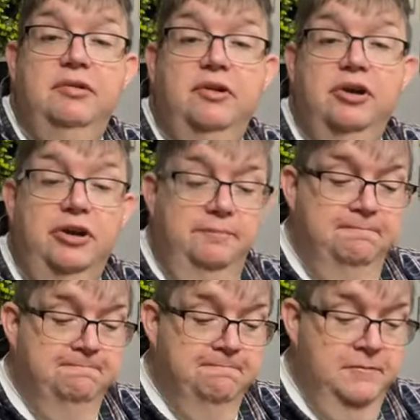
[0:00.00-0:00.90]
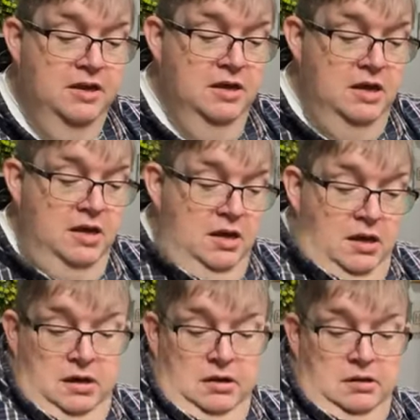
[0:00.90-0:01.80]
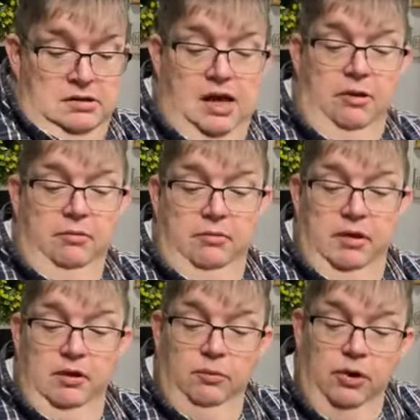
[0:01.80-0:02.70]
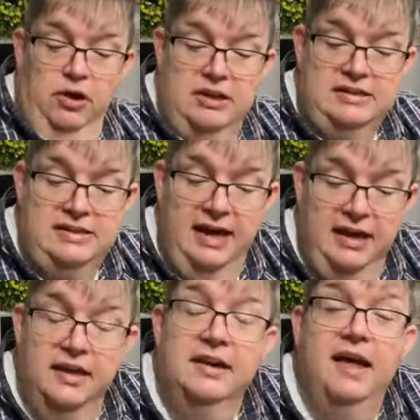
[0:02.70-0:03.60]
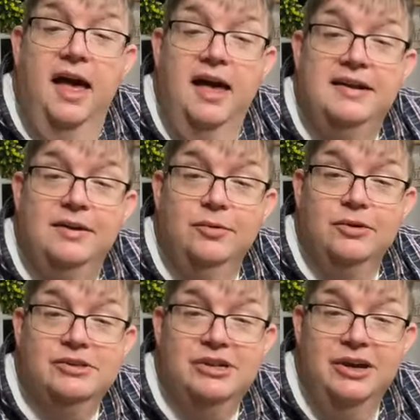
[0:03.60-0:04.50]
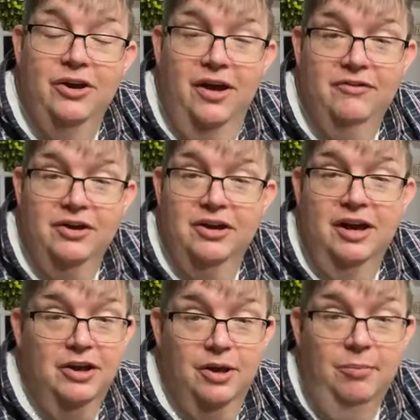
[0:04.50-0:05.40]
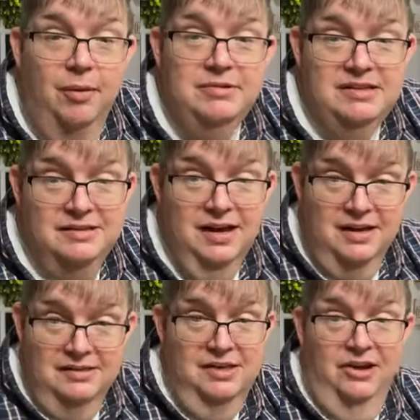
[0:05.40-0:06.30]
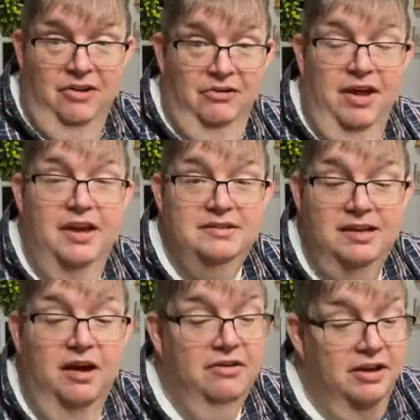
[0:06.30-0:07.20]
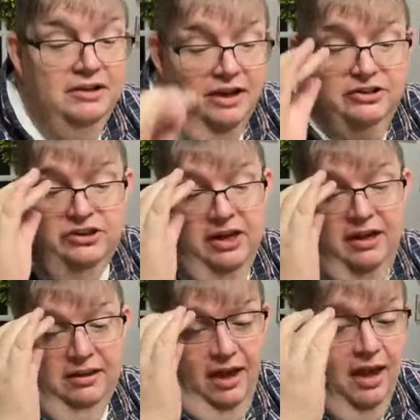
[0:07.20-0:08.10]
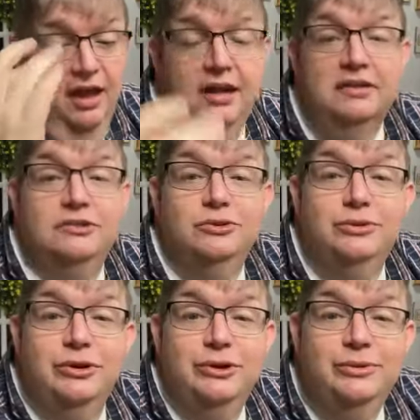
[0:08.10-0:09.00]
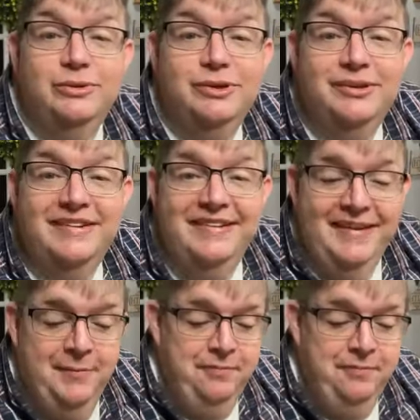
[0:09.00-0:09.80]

Be real good. So we're gonna say good night, and we're gonna say y'all have a good night. You know, Mama says I can sit here all night and talk, and, and she ain't lying. It's the truth.